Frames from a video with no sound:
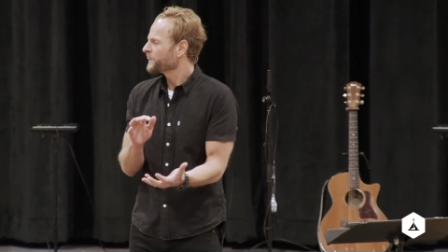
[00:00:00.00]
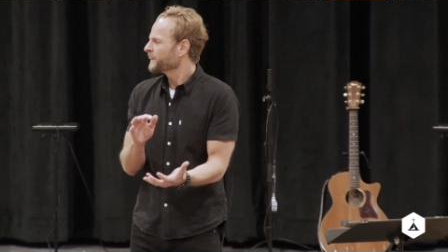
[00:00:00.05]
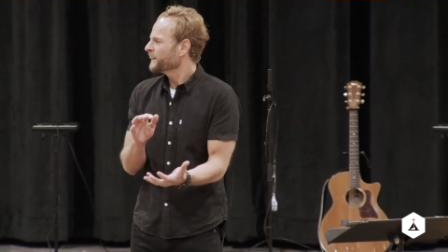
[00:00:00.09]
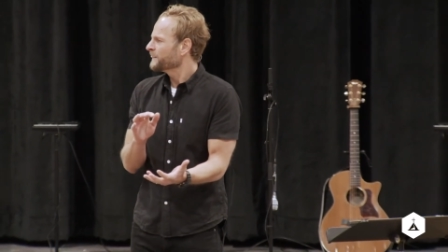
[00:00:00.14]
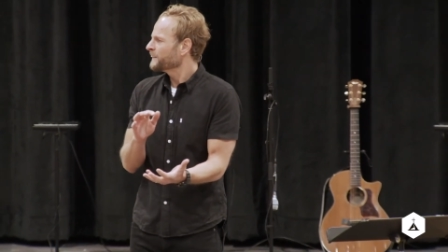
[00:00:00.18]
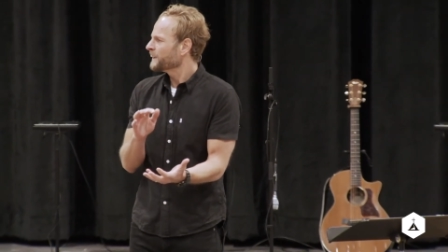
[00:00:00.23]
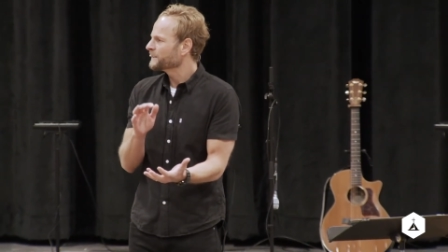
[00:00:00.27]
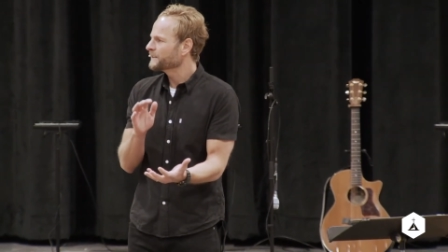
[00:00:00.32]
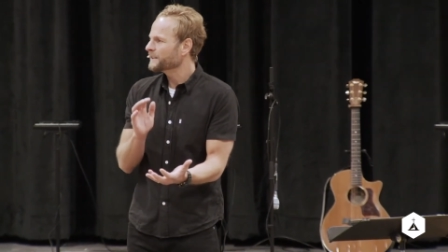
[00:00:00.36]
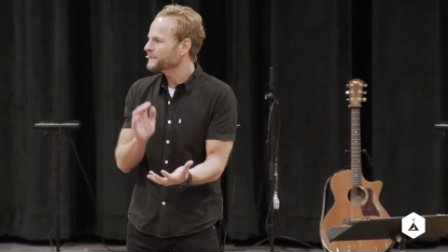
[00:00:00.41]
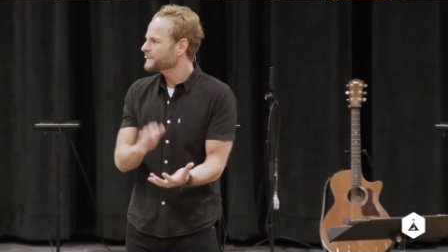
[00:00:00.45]

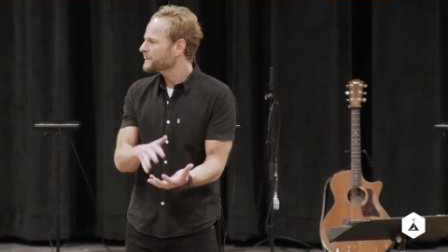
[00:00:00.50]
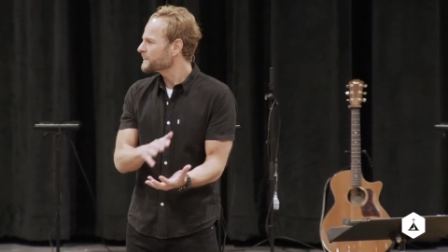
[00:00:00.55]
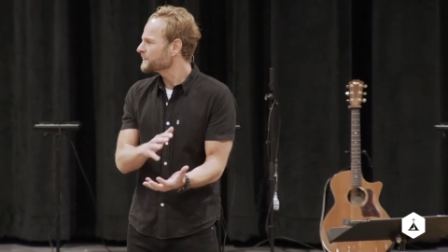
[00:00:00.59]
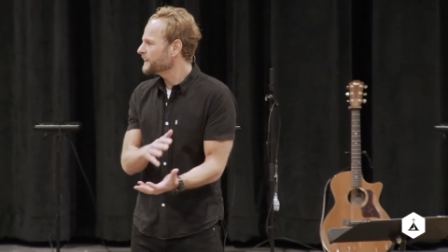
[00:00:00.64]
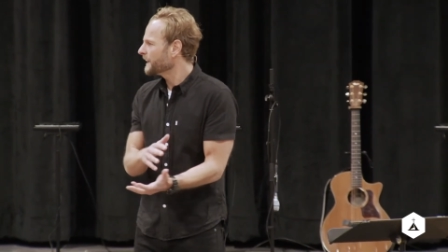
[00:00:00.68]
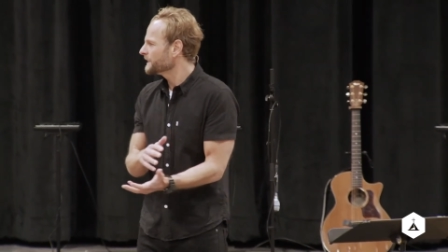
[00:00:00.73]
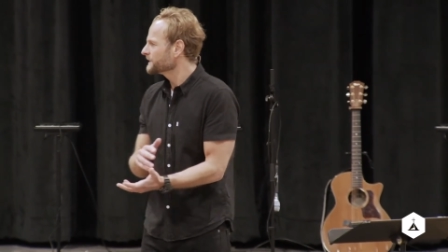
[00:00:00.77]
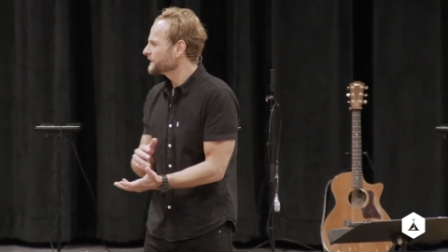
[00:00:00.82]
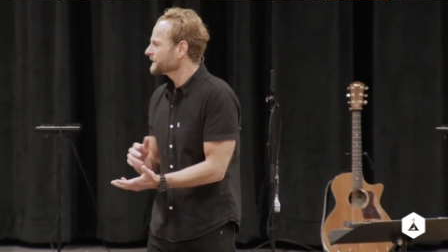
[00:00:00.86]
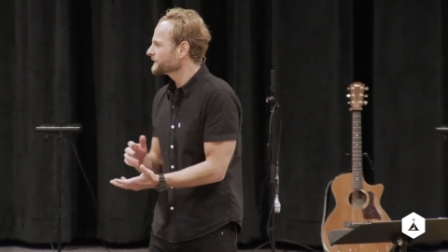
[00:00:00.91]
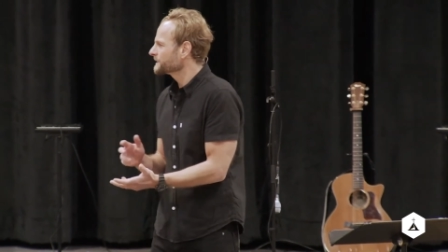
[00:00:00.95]
That this is
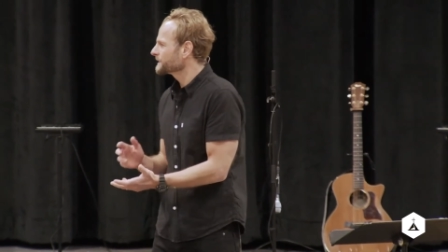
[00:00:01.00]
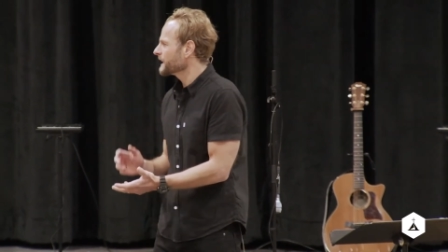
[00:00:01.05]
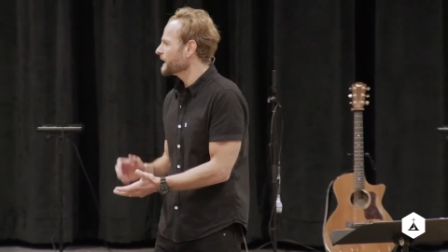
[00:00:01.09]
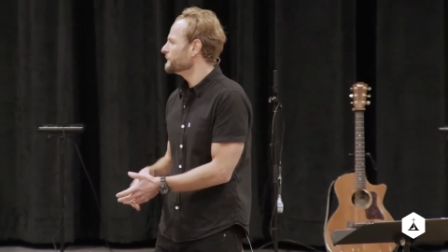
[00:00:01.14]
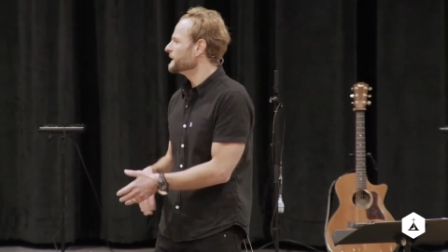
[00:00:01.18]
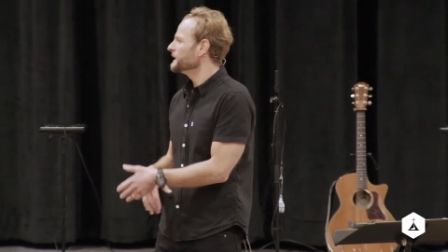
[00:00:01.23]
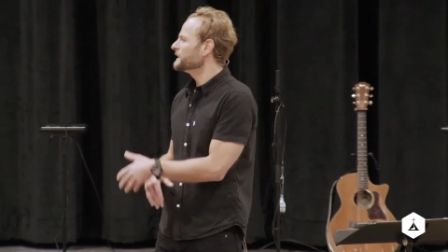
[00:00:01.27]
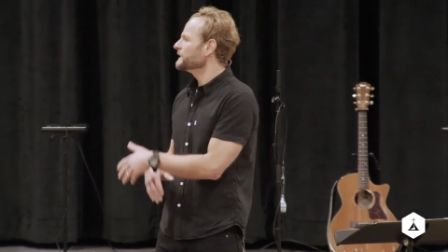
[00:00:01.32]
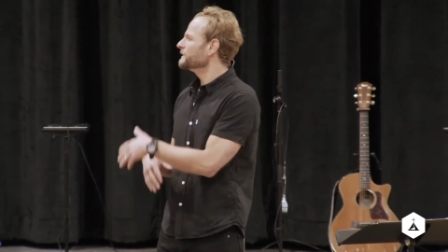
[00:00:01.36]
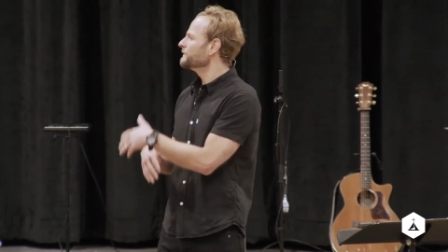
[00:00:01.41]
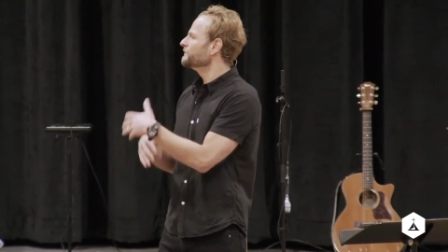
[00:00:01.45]
not just some
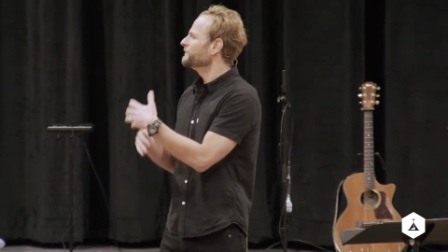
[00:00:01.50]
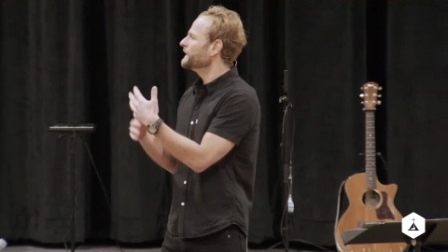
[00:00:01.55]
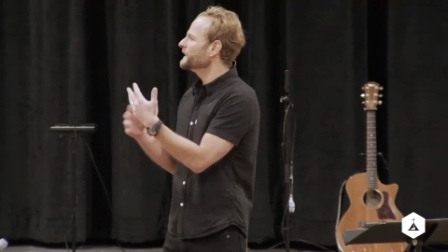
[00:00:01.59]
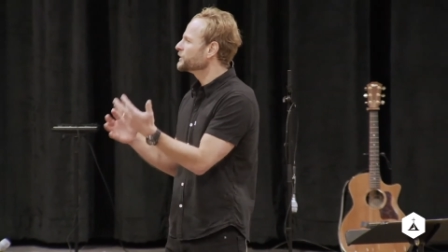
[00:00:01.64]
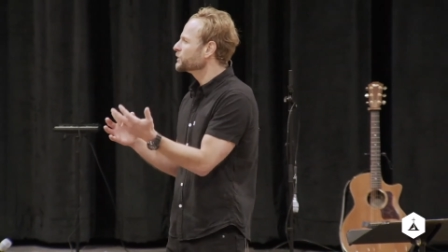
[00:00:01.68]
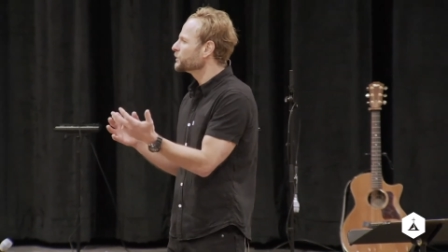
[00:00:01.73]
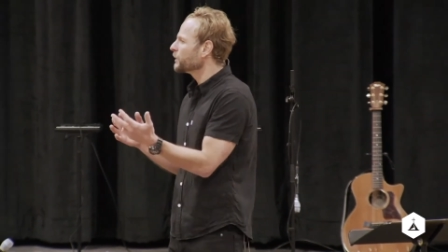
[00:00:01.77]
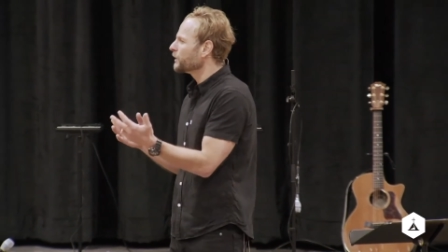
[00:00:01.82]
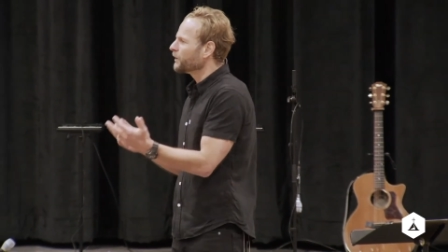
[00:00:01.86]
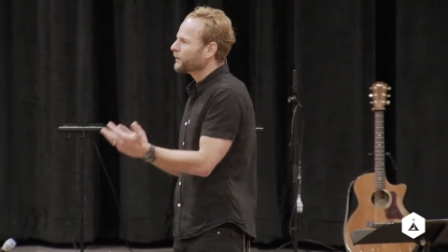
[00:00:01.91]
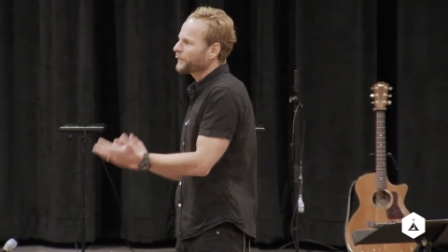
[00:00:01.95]

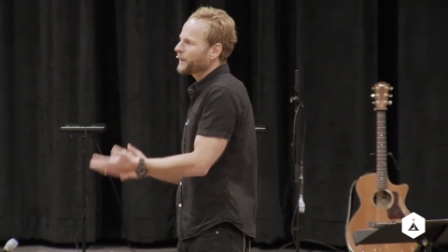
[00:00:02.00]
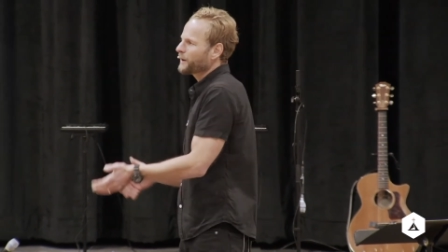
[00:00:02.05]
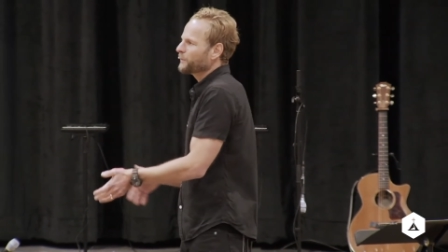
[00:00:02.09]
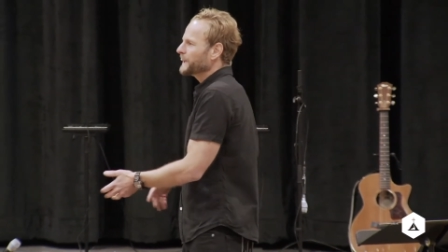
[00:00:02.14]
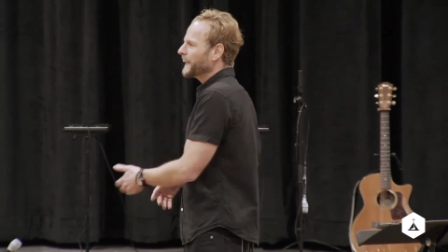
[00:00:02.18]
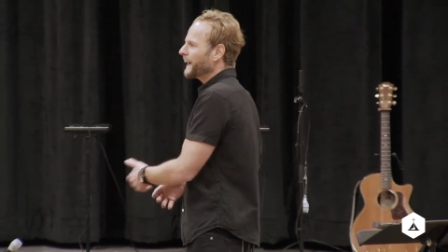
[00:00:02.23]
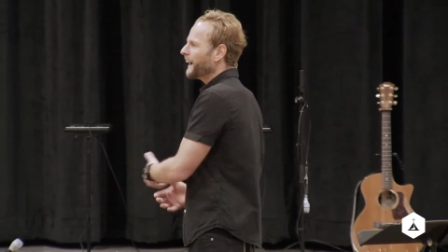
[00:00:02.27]
individual that we